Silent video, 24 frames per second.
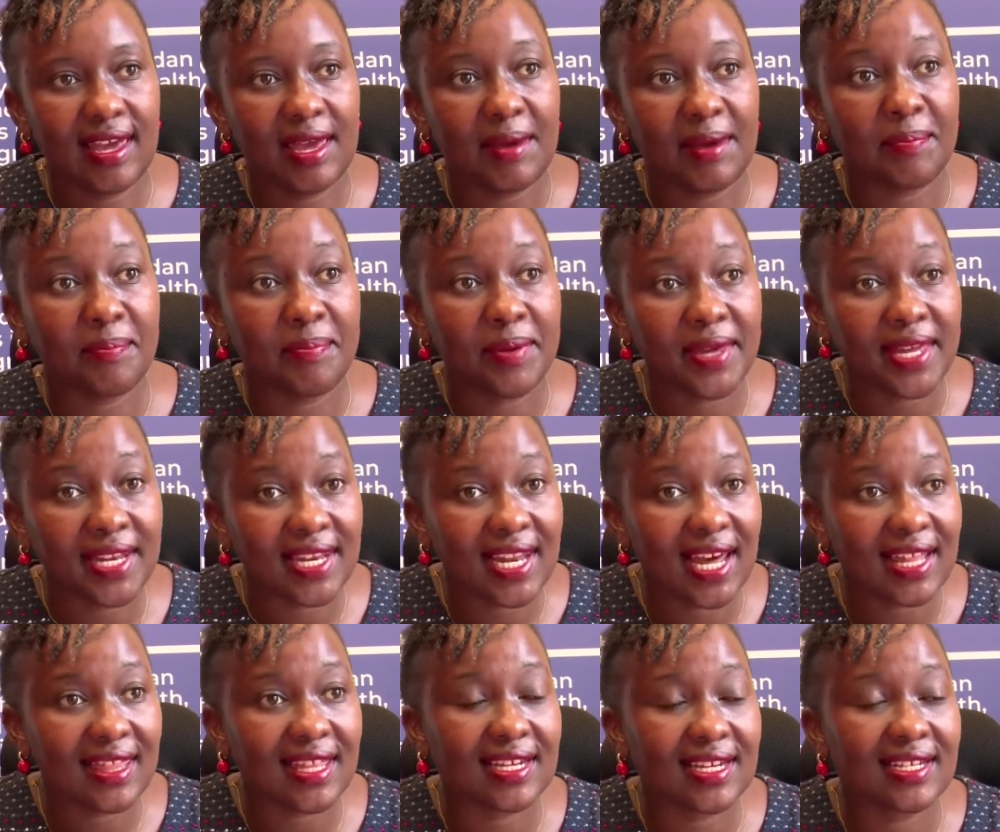A
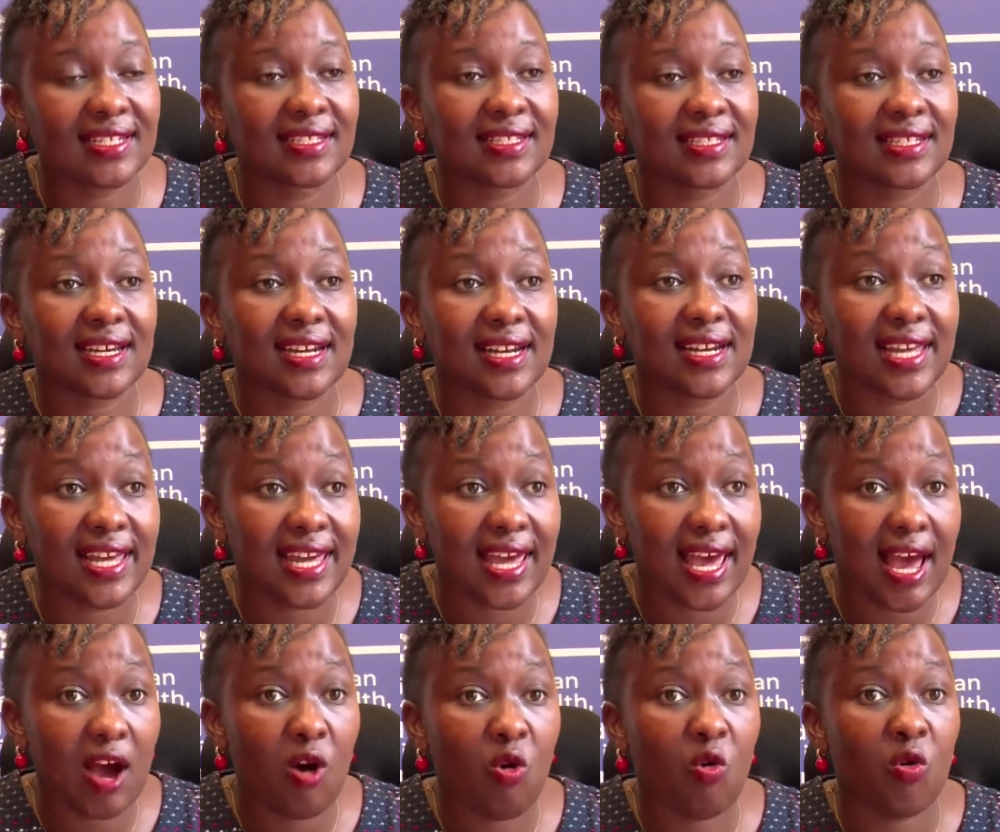pillar that is
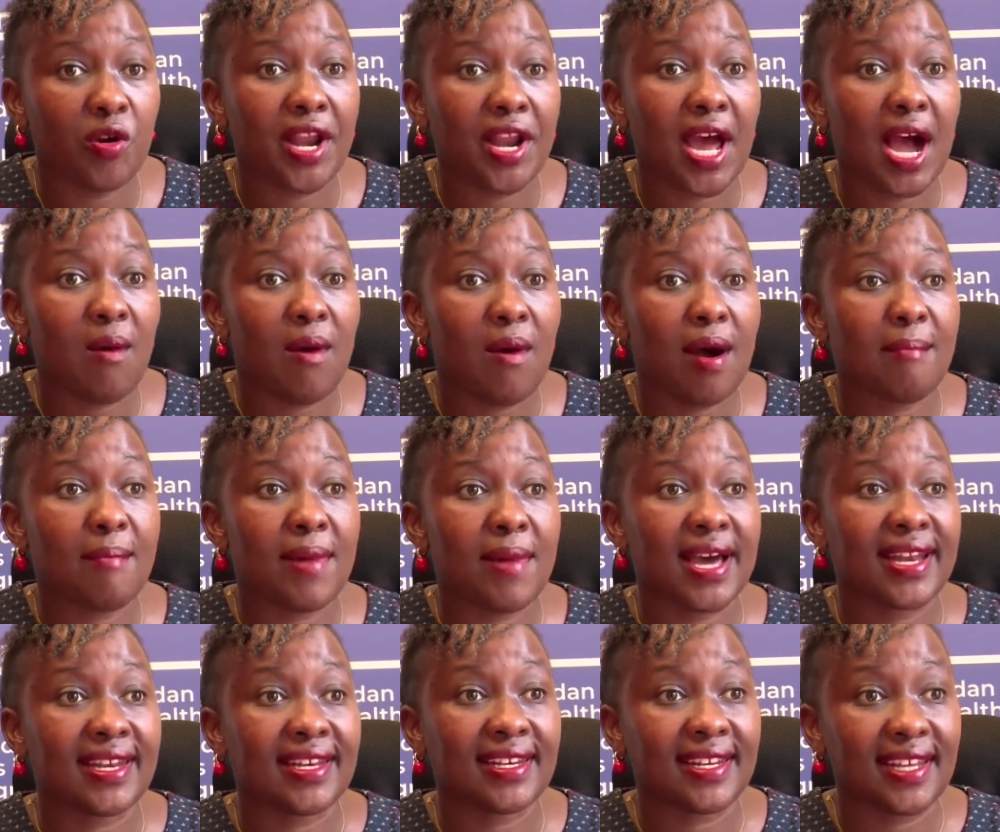clear on our
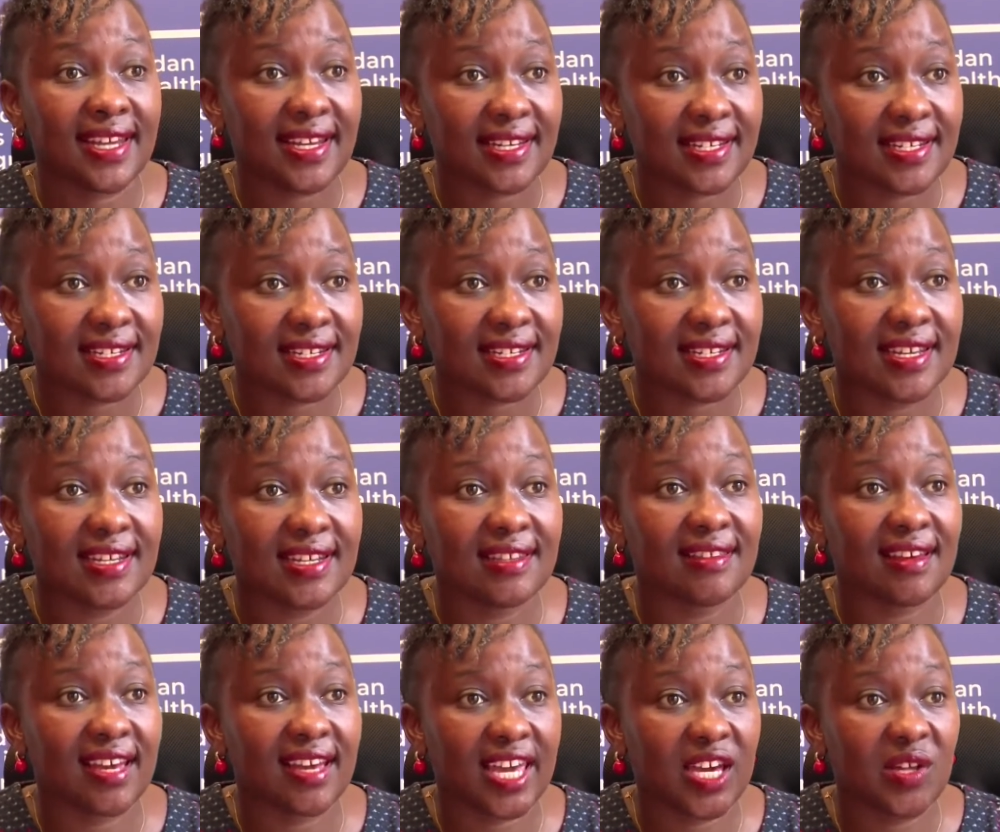mandate
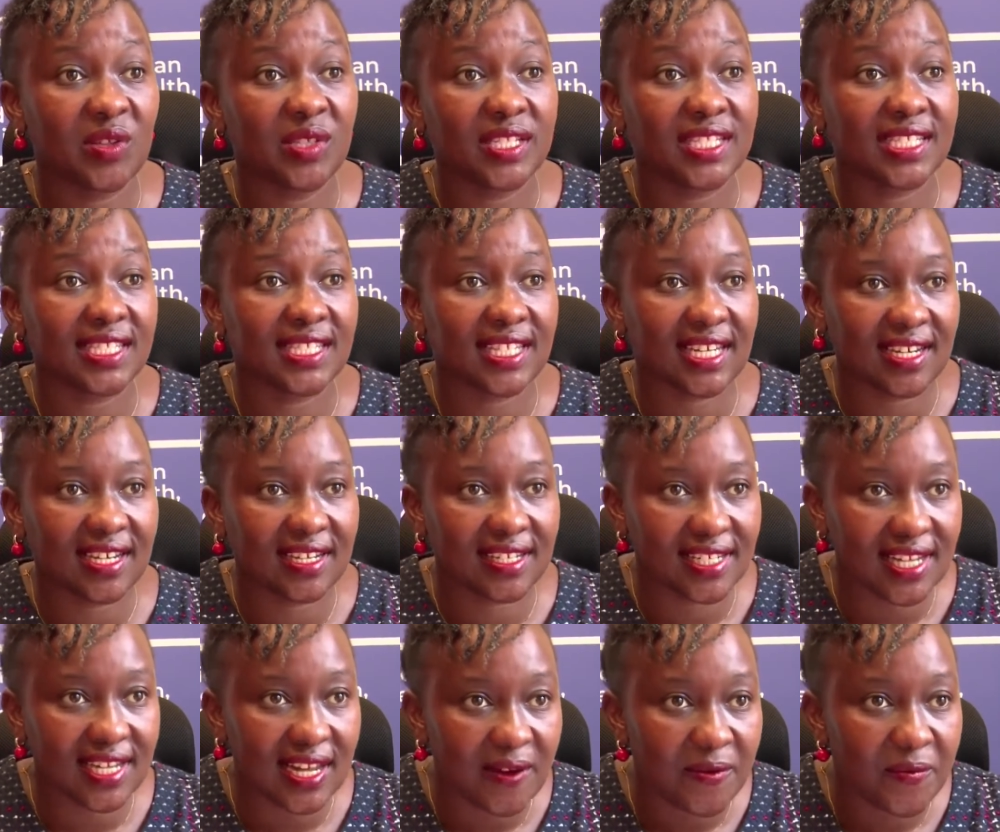in the health
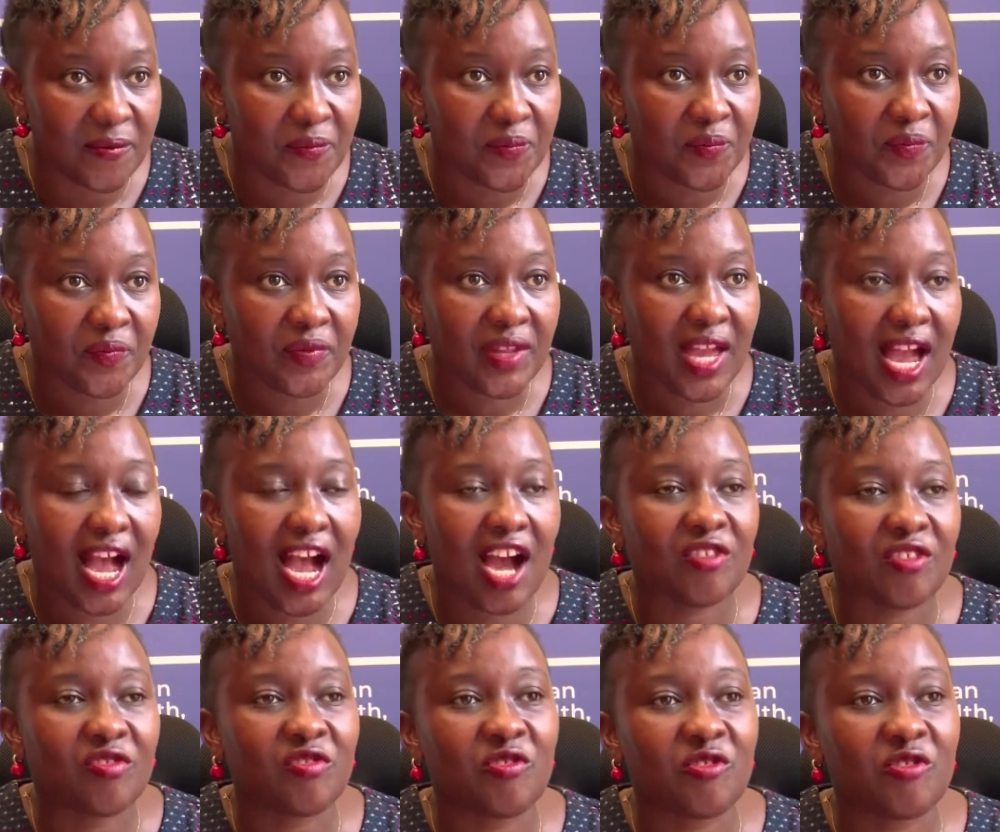sector,
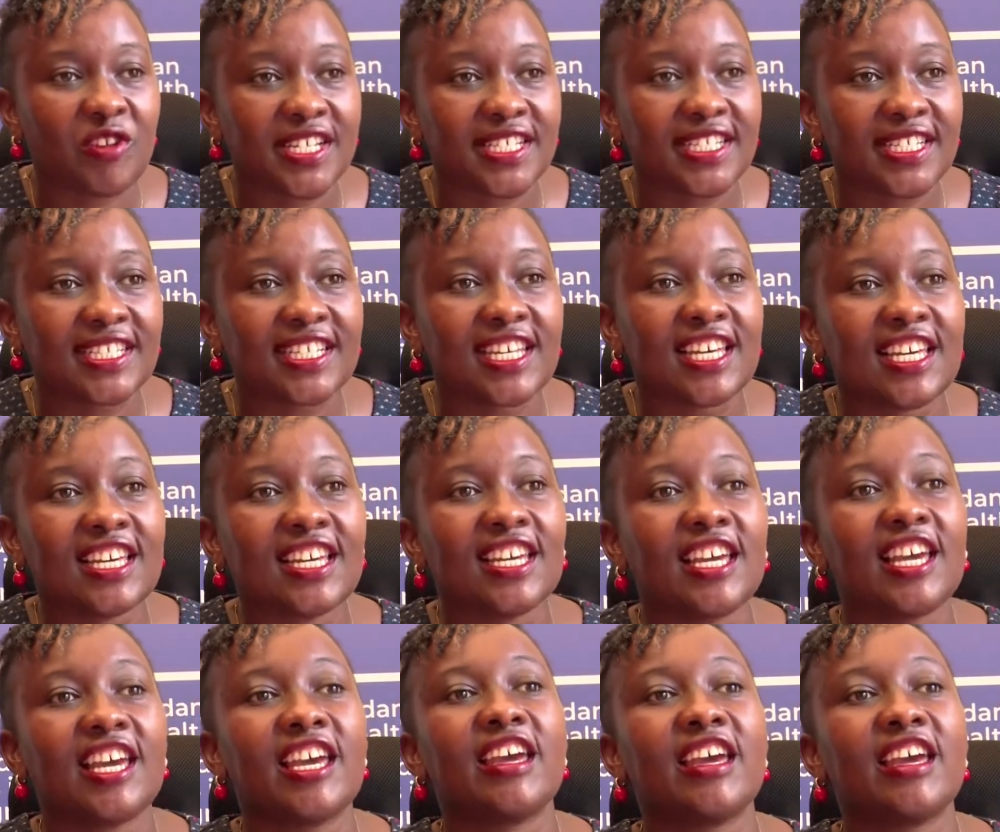addressing